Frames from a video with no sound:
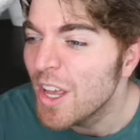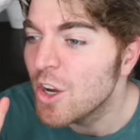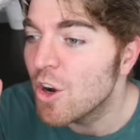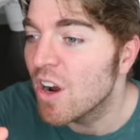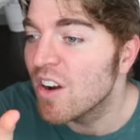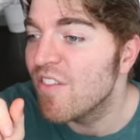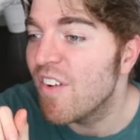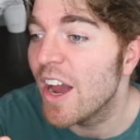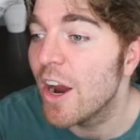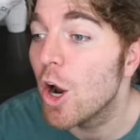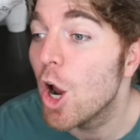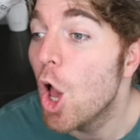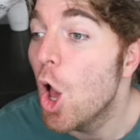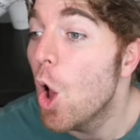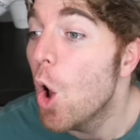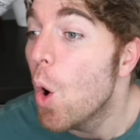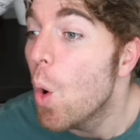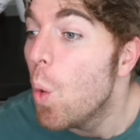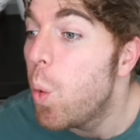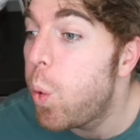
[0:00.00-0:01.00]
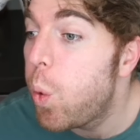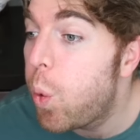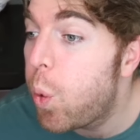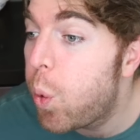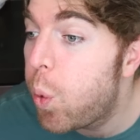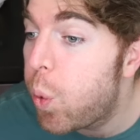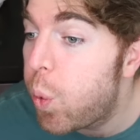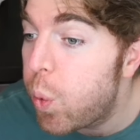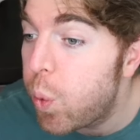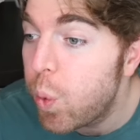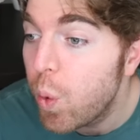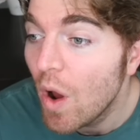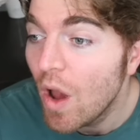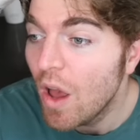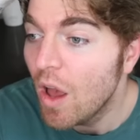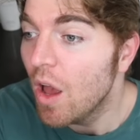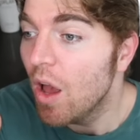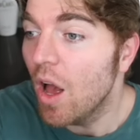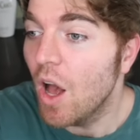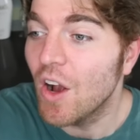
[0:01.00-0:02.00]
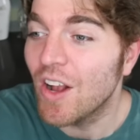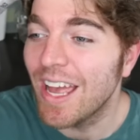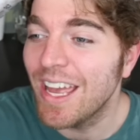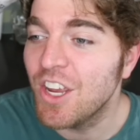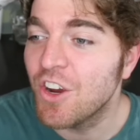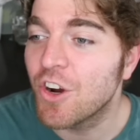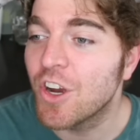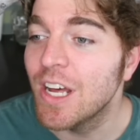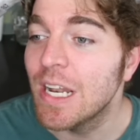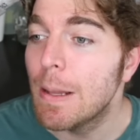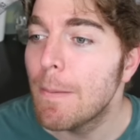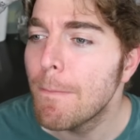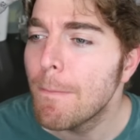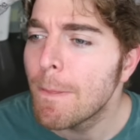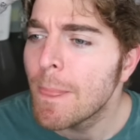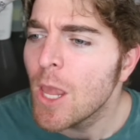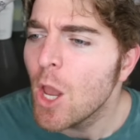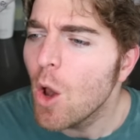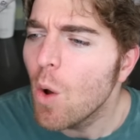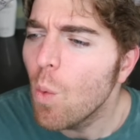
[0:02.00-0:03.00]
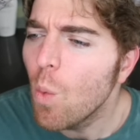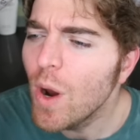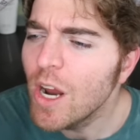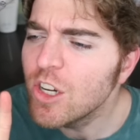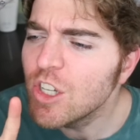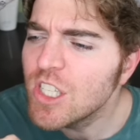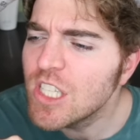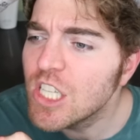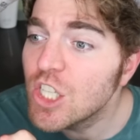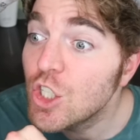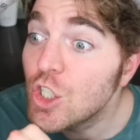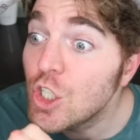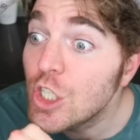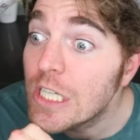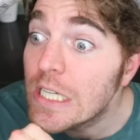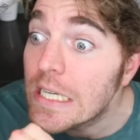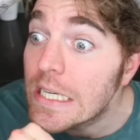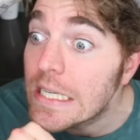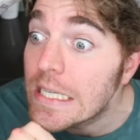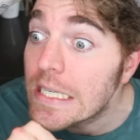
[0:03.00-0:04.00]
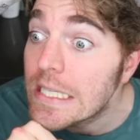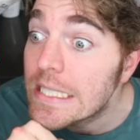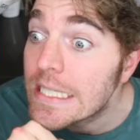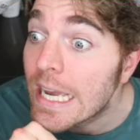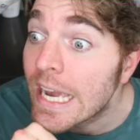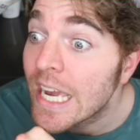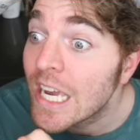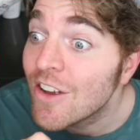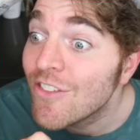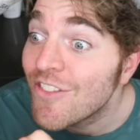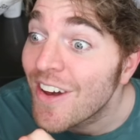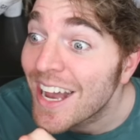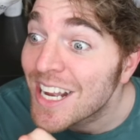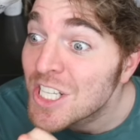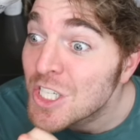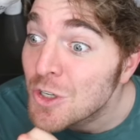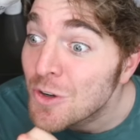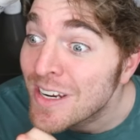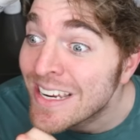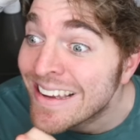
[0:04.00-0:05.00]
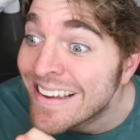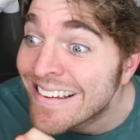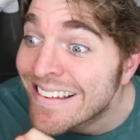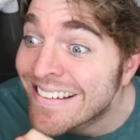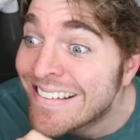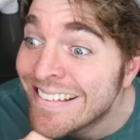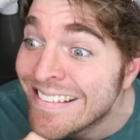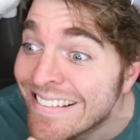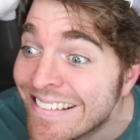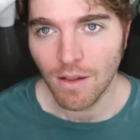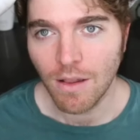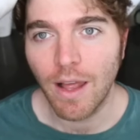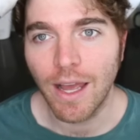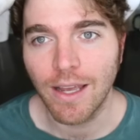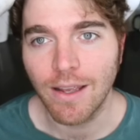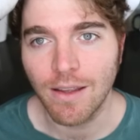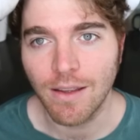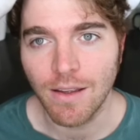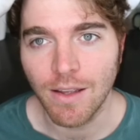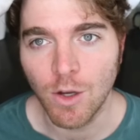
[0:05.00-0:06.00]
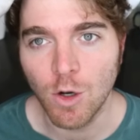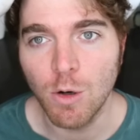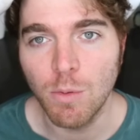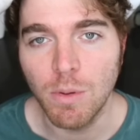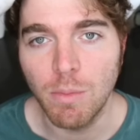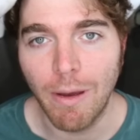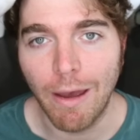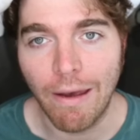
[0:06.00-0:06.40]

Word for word: You're on fire. Okay, you're good. Where's the Cheesecake Factory? like it would be